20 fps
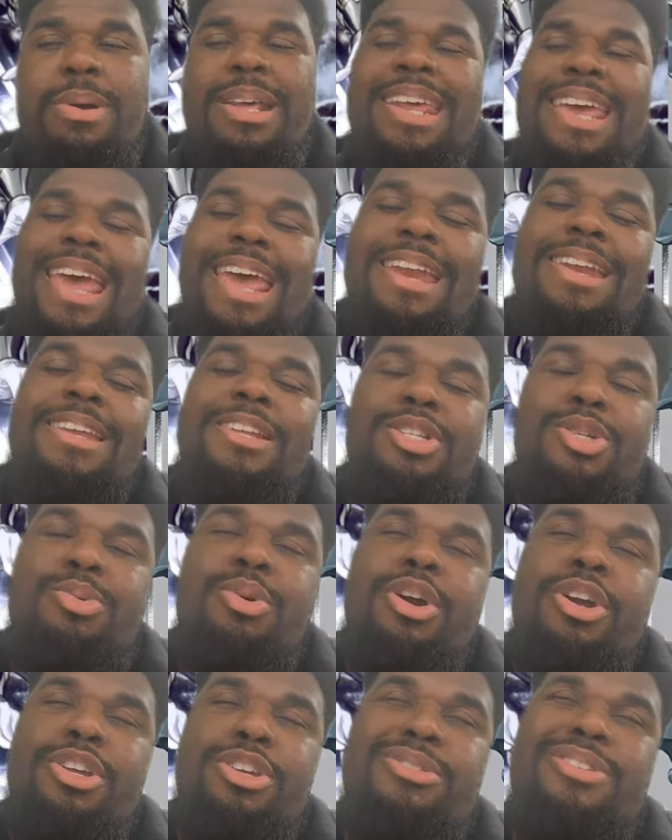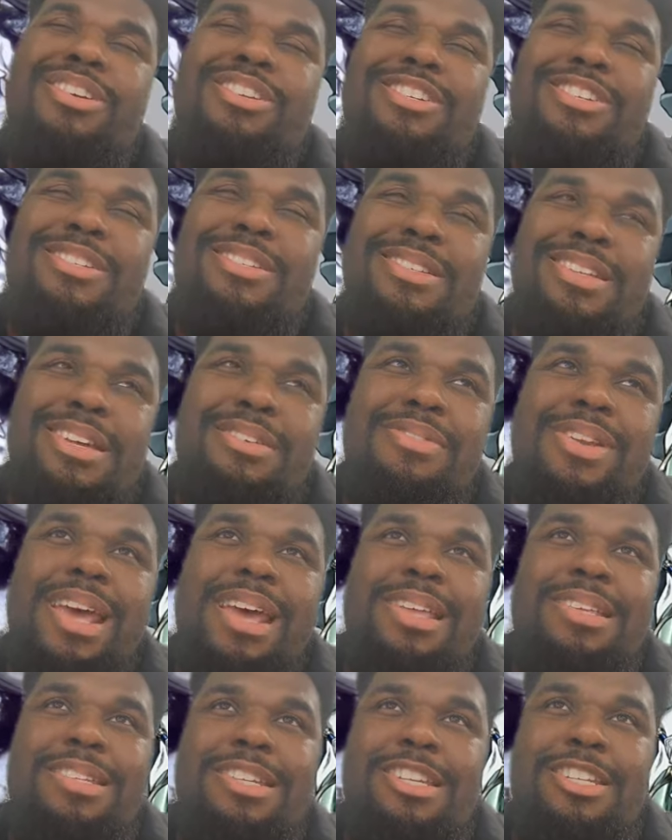But it ended to where you can just leave it
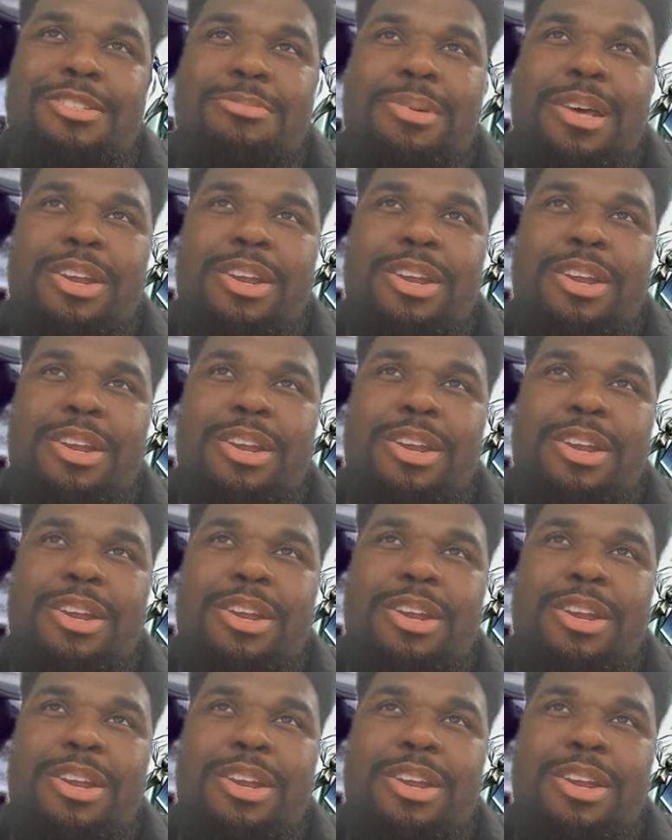as is.